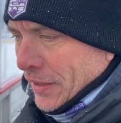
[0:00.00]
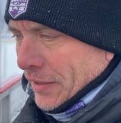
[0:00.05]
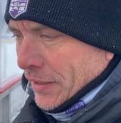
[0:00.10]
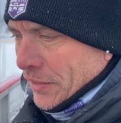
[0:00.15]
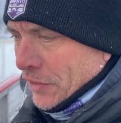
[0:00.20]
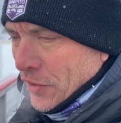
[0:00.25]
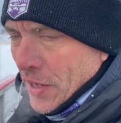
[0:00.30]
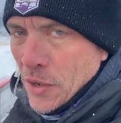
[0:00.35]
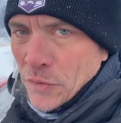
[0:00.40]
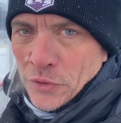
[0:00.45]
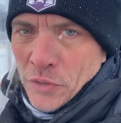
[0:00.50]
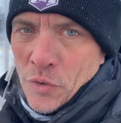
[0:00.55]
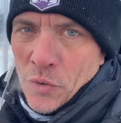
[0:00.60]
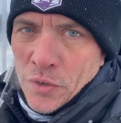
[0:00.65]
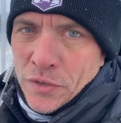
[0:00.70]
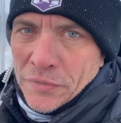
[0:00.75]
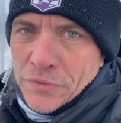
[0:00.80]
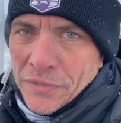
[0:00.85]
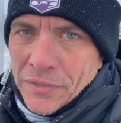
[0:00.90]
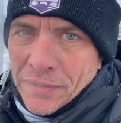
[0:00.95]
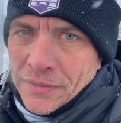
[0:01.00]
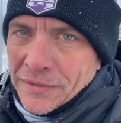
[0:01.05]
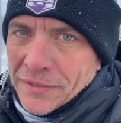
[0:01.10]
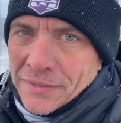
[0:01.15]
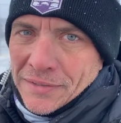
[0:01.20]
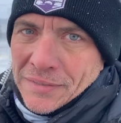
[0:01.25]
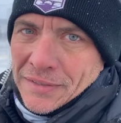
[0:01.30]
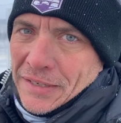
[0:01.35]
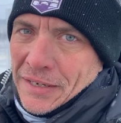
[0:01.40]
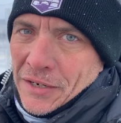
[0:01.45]
You're outdoors.
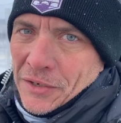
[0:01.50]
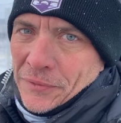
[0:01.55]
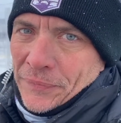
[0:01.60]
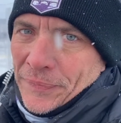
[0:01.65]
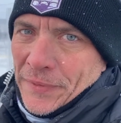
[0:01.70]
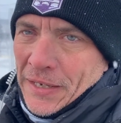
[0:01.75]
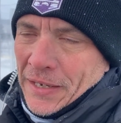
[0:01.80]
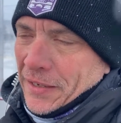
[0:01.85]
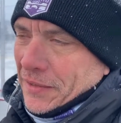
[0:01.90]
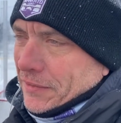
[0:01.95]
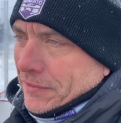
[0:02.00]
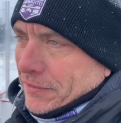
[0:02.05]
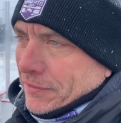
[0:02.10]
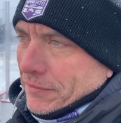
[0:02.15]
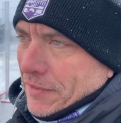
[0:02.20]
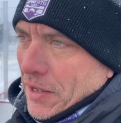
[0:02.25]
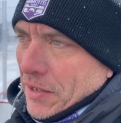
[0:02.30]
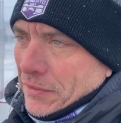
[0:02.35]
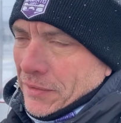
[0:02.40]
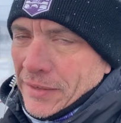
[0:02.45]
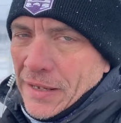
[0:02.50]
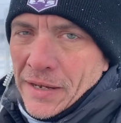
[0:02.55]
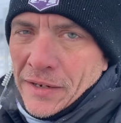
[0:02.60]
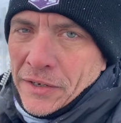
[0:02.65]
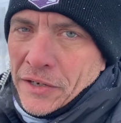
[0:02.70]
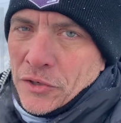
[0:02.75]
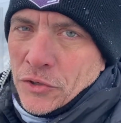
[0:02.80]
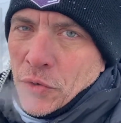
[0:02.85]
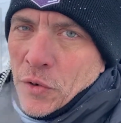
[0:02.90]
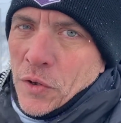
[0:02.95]
It's, you got to
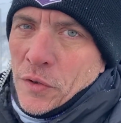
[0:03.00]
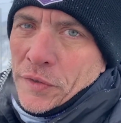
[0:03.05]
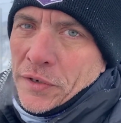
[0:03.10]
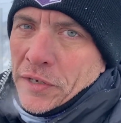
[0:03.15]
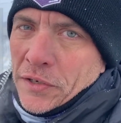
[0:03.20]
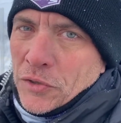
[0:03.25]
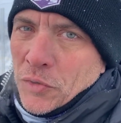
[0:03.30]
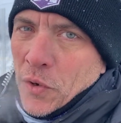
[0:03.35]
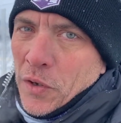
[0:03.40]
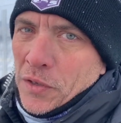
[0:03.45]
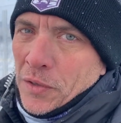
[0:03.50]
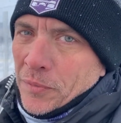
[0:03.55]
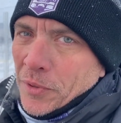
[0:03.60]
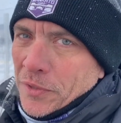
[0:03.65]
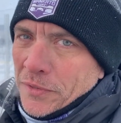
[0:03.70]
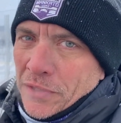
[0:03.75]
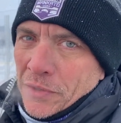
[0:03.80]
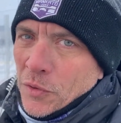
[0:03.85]
control the controllables,